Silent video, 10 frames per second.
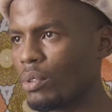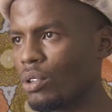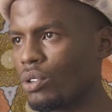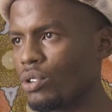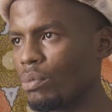to be
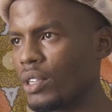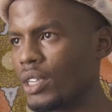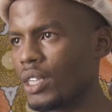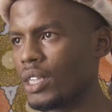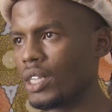consumer
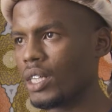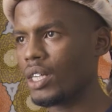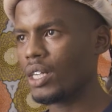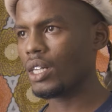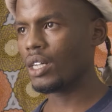centric.
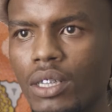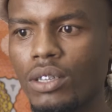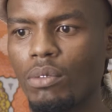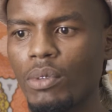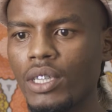
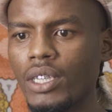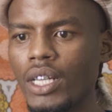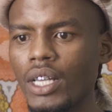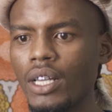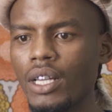Customer is
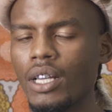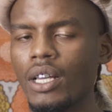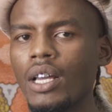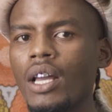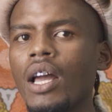king.
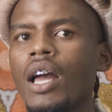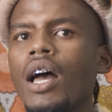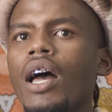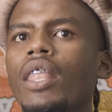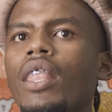
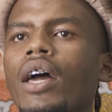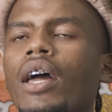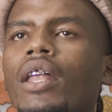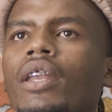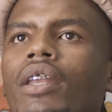And
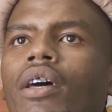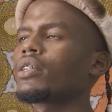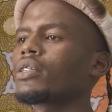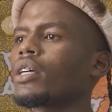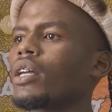then
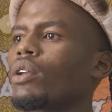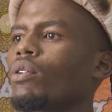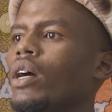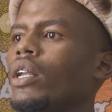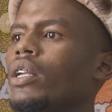the second
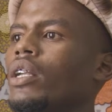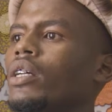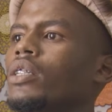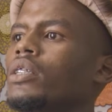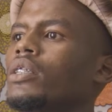one
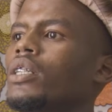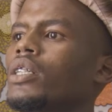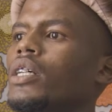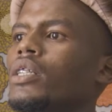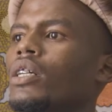is the
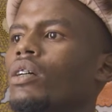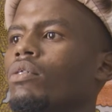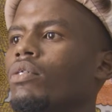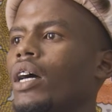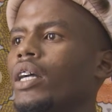testing
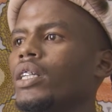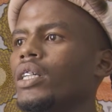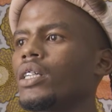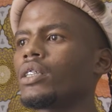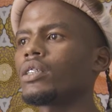of
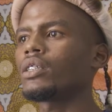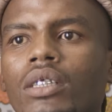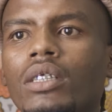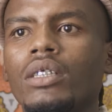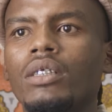ideas,
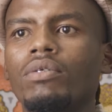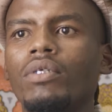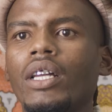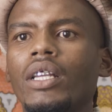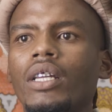just
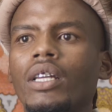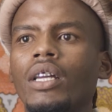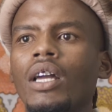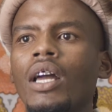finding